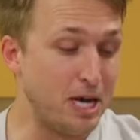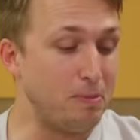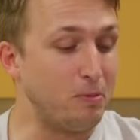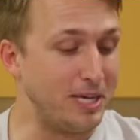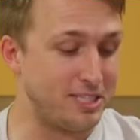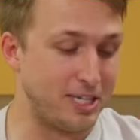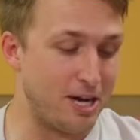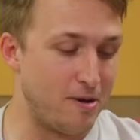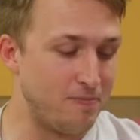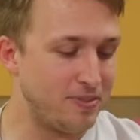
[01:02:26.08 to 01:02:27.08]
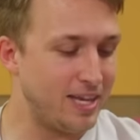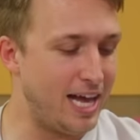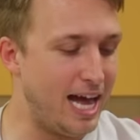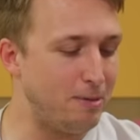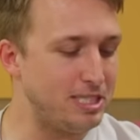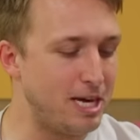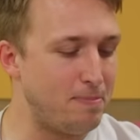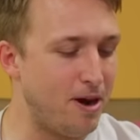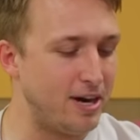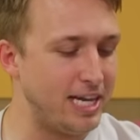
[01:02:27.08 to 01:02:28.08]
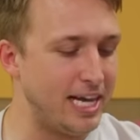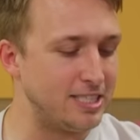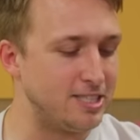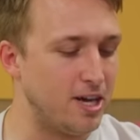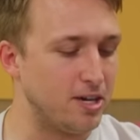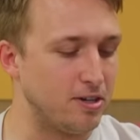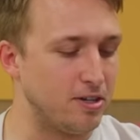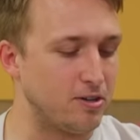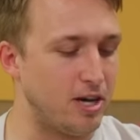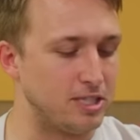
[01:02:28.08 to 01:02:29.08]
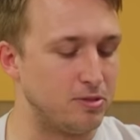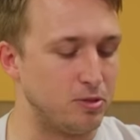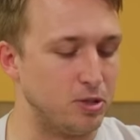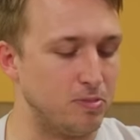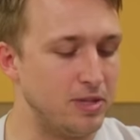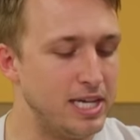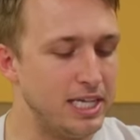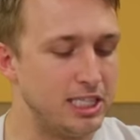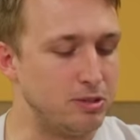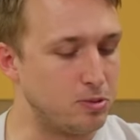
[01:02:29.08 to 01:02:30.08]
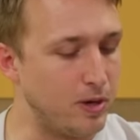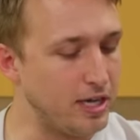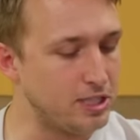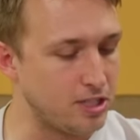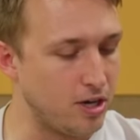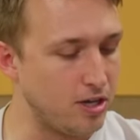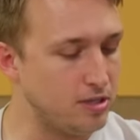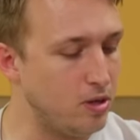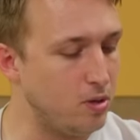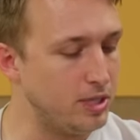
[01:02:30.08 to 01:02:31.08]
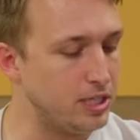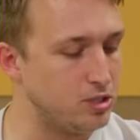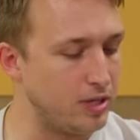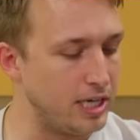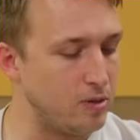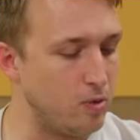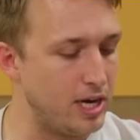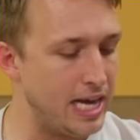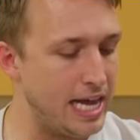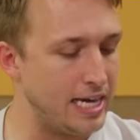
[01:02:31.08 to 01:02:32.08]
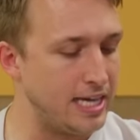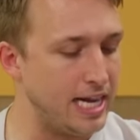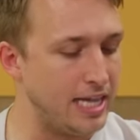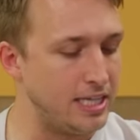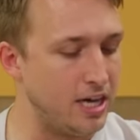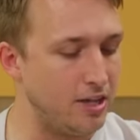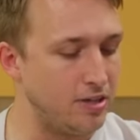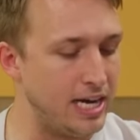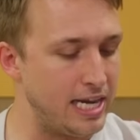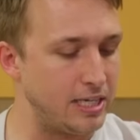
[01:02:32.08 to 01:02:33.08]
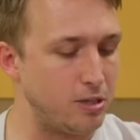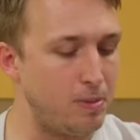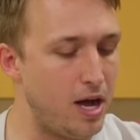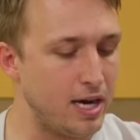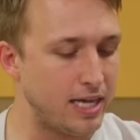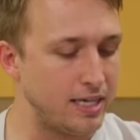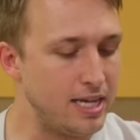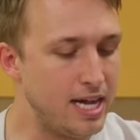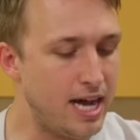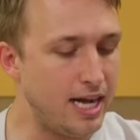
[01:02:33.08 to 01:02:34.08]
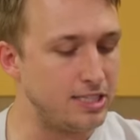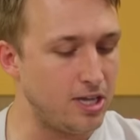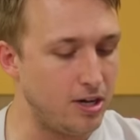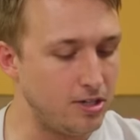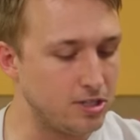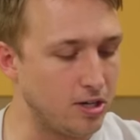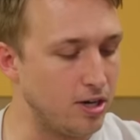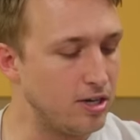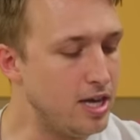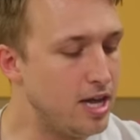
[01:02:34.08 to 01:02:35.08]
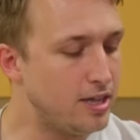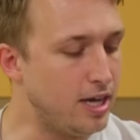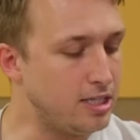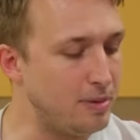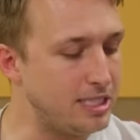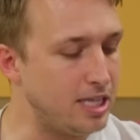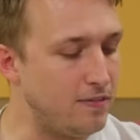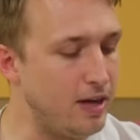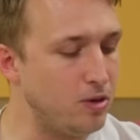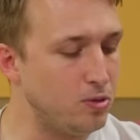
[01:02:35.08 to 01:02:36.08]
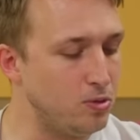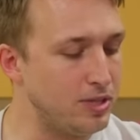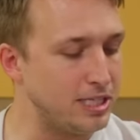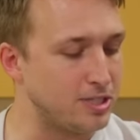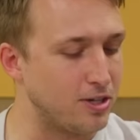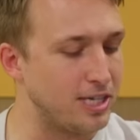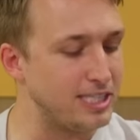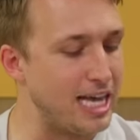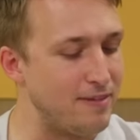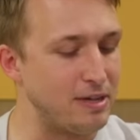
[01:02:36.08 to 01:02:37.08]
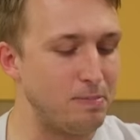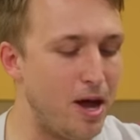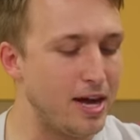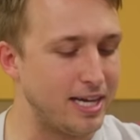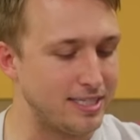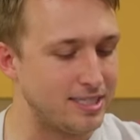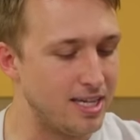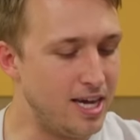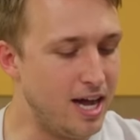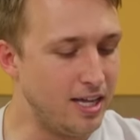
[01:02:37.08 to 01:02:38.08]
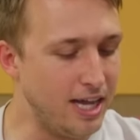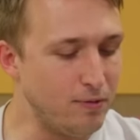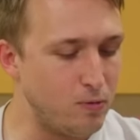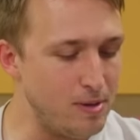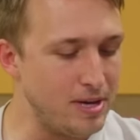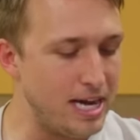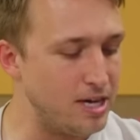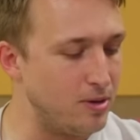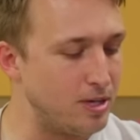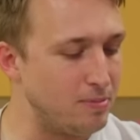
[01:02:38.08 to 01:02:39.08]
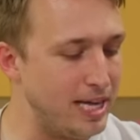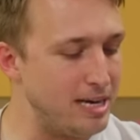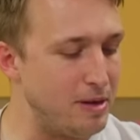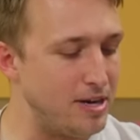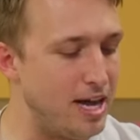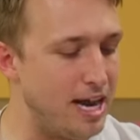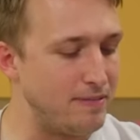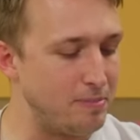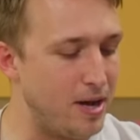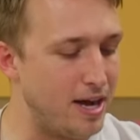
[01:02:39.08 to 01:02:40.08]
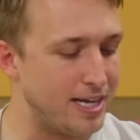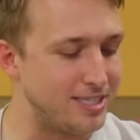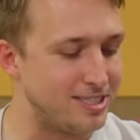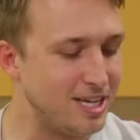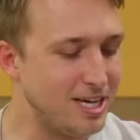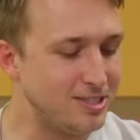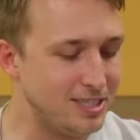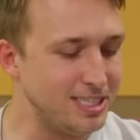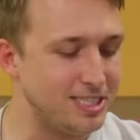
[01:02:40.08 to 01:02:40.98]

a couple weeks ago. I was at a party and saw a girl across the room. She was wearing a skirt, holding a drink in one hand and had the other hand in her pocket. I saw her skirt, thought to myself how cool that skirt is having pockets. A lot of women I know complain about not having pockets, so this